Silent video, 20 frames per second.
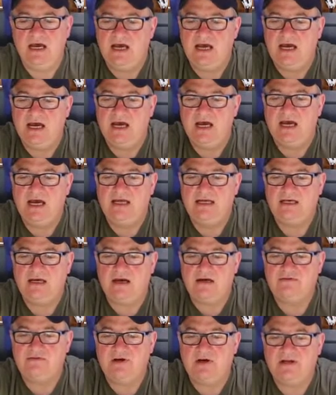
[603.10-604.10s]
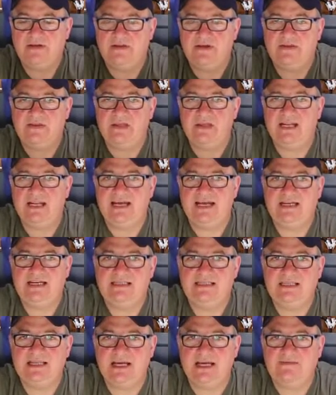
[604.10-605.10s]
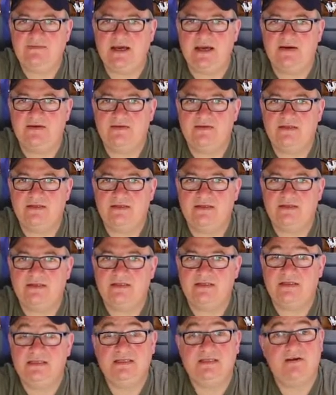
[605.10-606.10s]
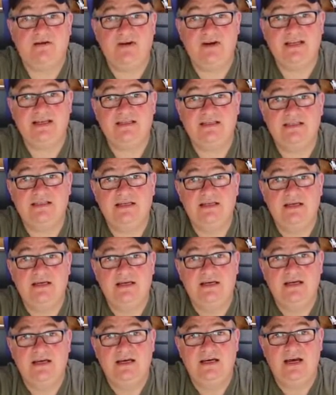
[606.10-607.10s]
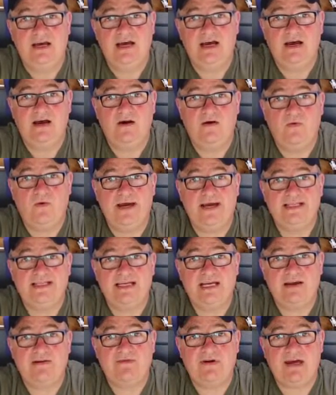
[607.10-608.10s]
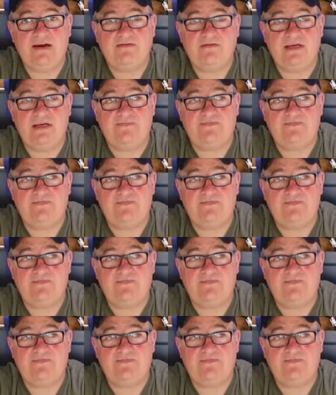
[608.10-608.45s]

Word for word: and I'm trying to think the lady's name now that, that designed uh, a way to get round